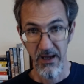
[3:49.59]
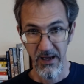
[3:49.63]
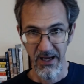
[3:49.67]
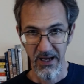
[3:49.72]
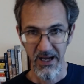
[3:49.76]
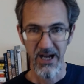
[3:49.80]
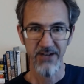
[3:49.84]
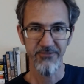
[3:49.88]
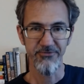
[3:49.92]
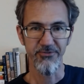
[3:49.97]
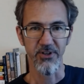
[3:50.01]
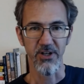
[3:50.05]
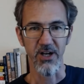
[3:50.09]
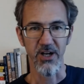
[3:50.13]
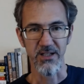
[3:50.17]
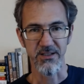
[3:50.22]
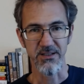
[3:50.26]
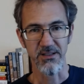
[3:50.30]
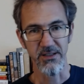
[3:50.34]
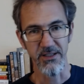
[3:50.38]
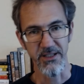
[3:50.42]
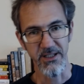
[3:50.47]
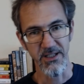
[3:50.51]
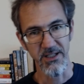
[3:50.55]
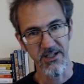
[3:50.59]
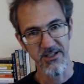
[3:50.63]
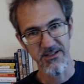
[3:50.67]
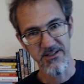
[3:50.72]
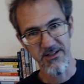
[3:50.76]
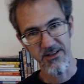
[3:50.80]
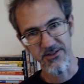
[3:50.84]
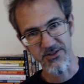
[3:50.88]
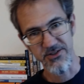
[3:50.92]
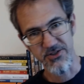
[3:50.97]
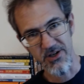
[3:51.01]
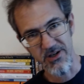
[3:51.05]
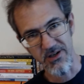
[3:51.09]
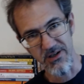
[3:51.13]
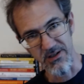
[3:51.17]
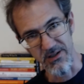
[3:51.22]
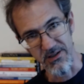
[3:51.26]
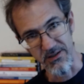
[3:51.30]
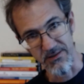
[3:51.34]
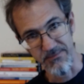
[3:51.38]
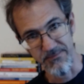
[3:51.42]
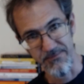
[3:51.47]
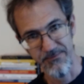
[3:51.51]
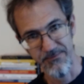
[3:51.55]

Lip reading: I forgot to lean into the turn.